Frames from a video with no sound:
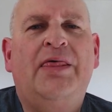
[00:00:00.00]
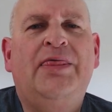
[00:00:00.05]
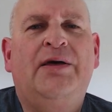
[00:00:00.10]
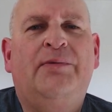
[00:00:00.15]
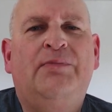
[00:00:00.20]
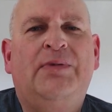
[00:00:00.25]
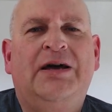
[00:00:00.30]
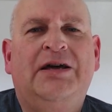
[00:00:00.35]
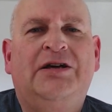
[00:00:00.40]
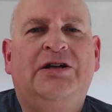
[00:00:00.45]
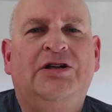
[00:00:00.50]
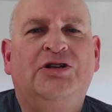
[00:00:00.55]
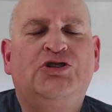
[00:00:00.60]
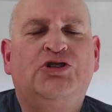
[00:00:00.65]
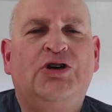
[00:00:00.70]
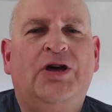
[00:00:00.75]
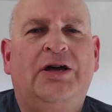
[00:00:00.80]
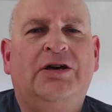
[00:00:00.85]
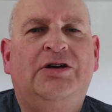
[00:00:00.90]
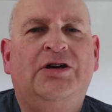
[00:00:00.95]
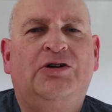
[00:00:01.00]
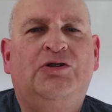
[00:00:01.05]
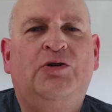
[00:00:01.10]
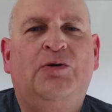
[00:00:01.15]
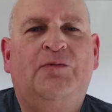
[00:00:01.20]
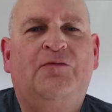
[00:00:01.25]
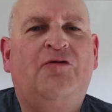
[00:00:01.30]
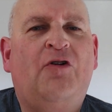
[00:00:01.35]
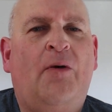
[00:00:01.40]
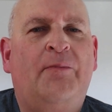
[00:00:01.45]
the Michael Schenker
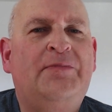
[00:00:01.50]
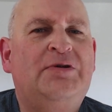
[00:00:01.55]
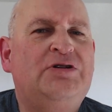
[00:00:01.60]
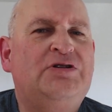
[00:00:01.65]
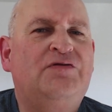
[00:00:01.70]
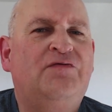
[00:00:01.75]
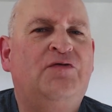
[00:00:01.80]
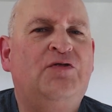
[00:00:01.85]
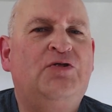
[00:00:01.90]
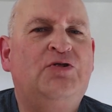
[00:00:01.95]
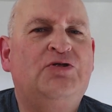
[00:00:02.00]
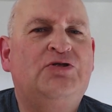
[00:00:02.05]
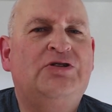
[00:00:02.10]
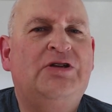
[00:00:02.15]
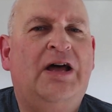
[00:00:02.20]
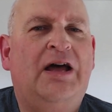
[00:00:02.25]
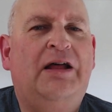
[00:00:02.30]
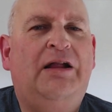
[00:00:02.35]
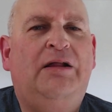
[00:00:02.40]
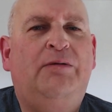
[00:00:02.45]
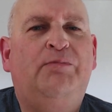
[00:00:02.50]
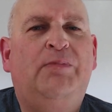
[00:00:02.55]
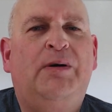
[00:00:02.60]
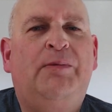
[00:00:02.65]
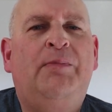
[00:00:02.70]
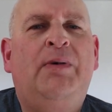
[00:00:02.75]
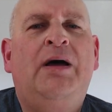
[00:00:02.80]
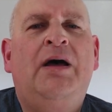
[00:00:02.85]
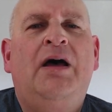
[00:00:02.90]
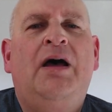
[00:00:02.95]
group from his first
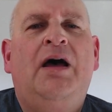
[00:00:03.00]
album.